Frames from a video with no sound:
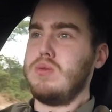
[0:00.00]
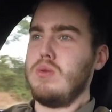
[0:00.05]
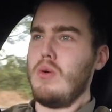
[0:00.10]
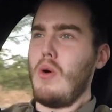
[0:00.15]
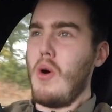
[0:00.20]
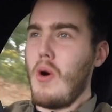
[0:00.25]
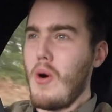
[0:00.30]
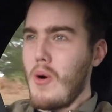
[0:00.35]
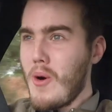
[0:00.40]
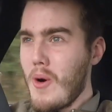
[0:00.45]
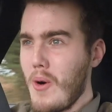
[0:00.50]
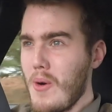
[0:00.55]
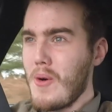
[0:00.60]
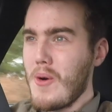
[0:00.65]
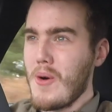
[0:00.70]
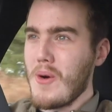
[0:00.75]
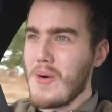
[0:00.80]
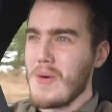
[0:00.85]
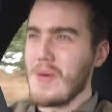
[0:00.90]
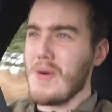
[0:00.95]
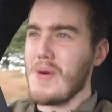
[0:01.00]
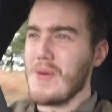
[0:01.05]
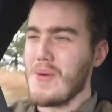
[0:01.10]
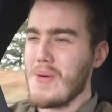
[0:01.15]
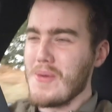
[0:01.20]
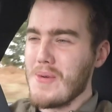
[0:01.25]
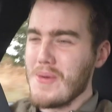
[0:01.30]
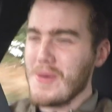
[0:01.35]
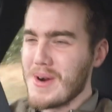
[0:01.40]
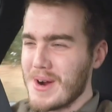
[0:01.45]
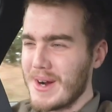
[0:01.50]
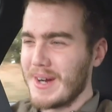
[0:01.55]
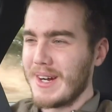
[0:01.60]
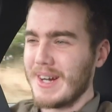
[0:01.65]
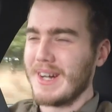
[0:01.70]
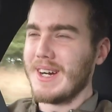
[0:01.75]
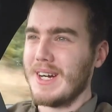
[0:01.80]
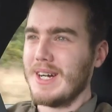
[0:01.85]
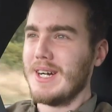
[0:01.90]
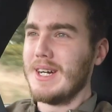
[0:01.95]
Woo-hoo-hoo-hoo!
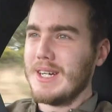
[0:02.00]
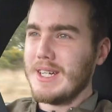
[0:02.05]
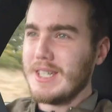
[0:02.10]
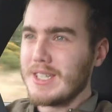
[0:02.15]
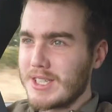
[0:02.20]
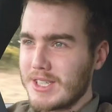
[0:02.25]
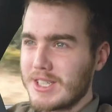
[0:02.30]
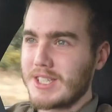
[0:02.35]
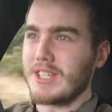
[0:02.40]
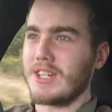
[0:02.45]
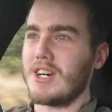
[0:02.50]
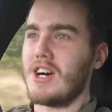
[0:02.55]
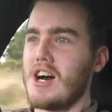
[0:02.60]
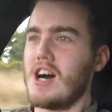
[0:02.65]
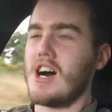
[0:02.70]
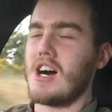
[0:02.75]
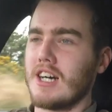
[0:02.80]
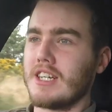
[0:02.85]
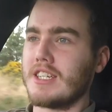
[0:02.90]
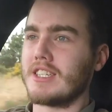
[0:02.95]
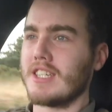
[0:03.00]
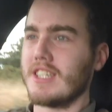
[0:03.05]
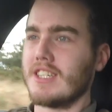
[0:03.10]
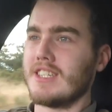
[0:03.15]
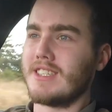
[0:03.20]
God!